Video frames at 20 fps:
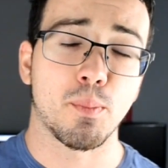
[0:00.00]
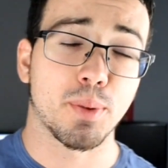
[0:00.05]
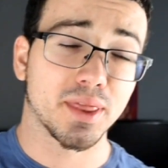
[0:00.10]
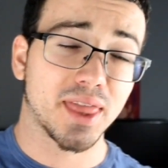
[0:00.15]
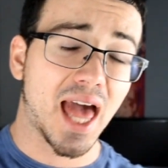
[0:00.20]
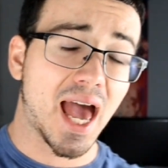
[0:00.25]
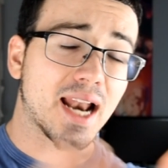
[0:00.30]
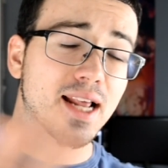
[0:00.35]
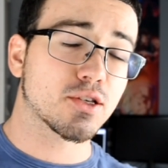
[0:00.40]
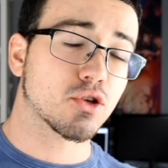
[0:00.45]
But
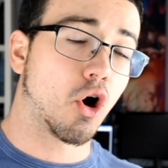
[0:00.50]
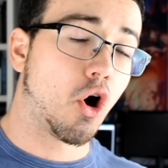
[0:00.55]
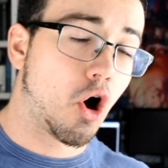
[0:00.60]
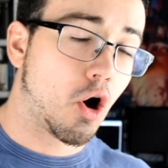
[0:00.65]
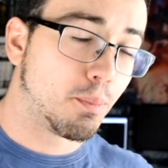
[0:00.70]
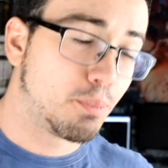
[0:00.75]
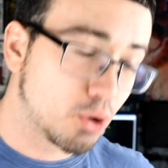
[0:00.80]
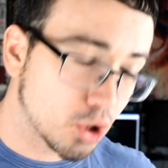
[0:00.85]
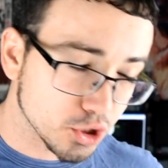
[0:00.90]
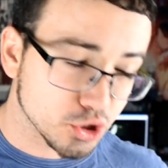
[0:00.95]
that is
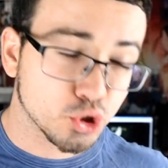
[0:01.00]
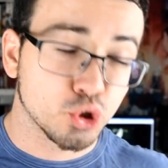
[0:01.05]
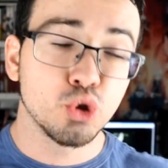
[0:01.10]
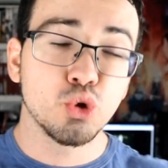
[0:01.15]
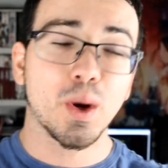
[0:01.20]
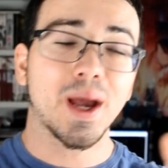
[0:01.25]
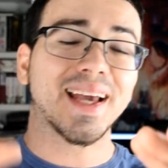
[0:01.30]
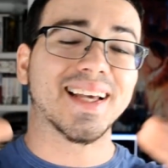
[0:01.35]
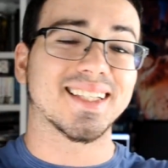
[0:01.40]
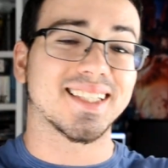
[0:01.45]
all put
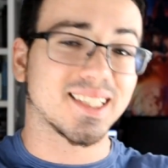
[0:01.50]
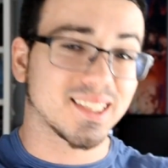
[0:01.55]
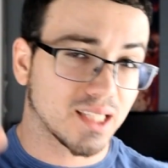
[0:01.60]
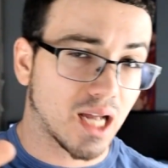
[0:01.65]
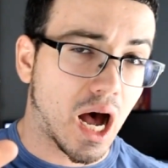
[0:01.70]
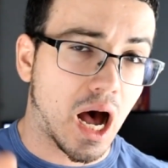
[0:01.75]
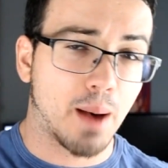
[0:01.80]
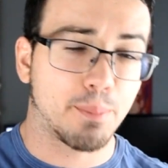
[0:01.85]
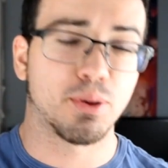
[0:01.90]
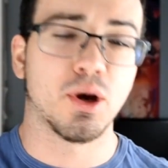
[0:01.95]
to a
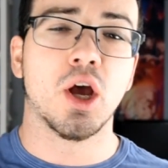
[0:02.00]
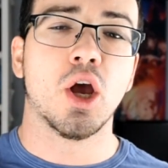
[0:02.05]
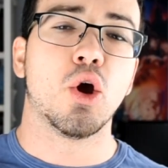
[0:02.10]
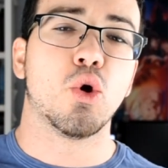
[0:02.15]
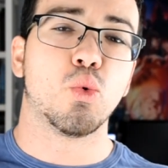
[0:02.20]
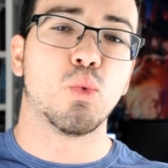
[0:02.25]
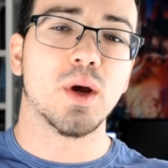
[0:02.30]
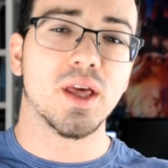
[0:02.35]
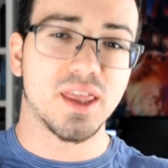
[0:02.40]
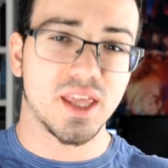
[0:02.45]
stop
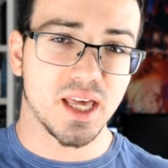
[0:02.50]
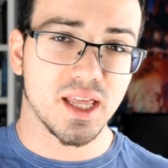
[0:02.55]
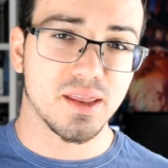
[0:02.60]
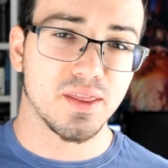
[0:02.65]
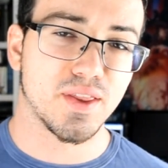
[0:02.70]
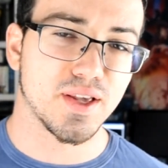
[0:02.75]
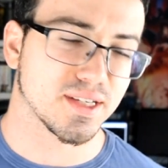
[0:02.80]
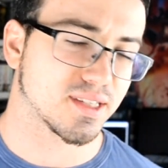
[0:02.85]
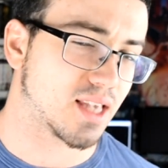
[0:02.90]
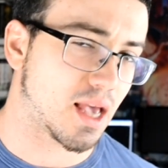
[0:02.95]

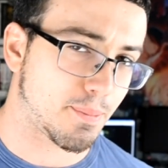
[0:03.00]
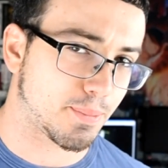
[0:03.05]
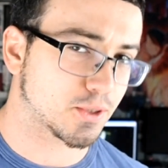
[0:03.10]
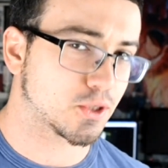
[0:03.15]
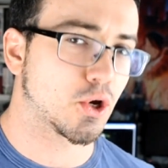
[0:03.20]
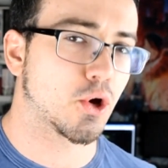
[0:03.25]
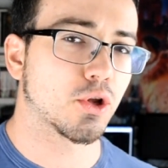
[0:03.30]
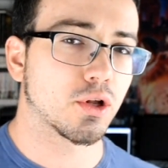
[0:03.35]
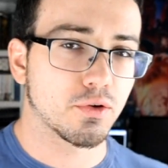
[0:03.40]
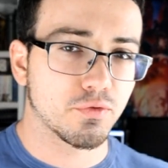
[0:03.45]
within this
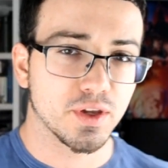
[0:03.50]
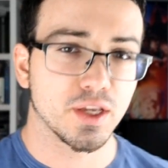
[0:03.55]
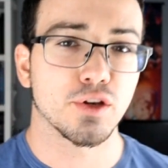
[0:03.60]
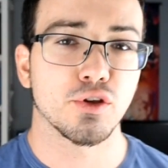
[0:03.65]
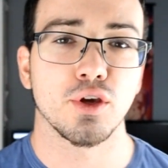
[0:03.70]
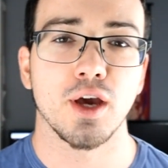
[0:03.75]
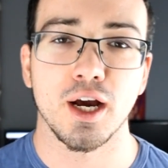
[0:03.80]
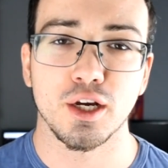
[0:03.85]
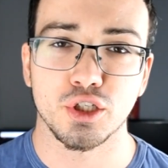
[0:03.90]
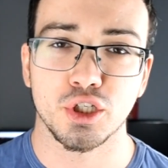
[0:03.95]
episode of
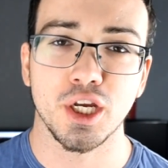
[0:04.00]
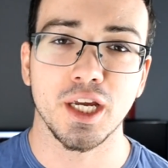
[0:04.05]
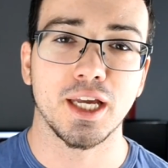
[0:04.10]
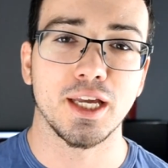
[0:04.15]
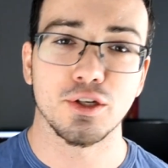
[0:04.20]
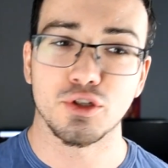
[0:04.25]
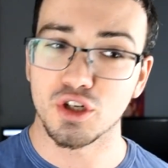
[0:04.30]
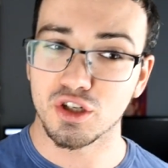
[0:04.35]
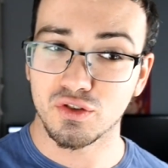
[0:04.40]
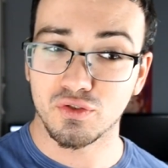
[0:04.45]

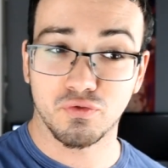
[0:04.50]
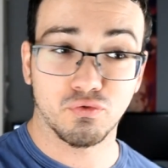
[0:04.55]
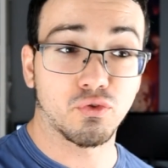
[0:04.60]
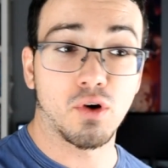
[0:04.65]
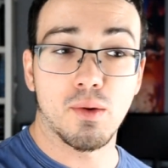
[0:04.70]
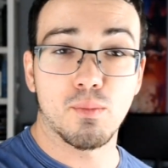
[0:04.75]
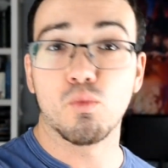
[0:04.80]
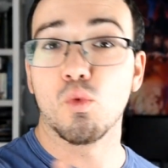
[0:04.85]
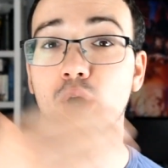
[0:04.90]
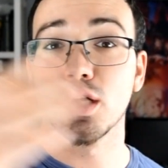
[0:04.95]
Inuyashiki, just
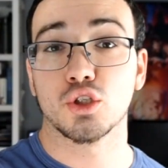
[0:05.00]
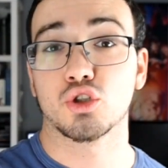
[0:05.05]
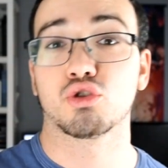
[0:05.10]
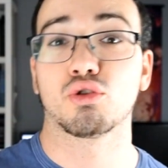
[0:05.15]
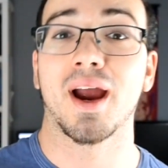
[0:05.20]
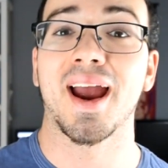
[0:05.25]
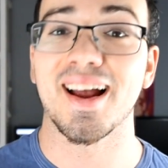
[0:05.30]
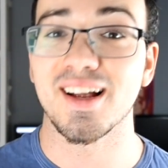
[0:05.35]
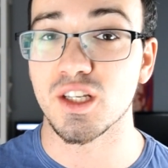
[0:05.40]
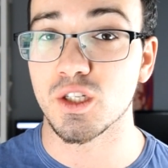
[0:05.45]
from what
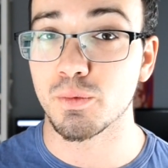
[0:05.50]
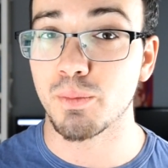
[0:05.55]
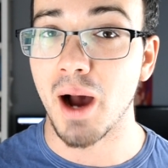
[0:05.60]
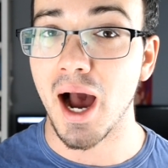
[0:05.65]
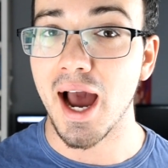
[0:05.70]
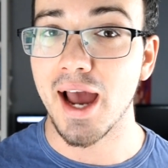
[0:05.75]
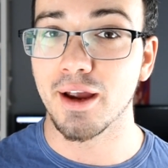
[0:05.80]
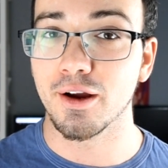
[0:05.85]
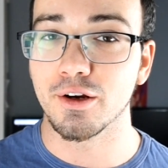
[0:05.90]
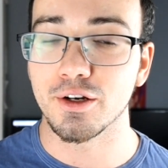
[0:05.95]

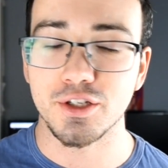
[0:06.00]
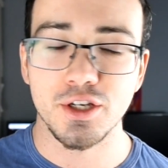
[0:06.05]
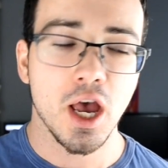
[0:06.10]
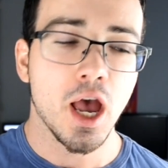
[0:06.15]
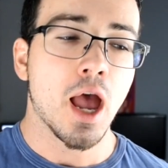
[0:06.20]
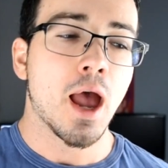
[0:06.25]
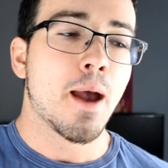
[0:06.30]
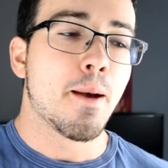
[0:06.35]
transpires.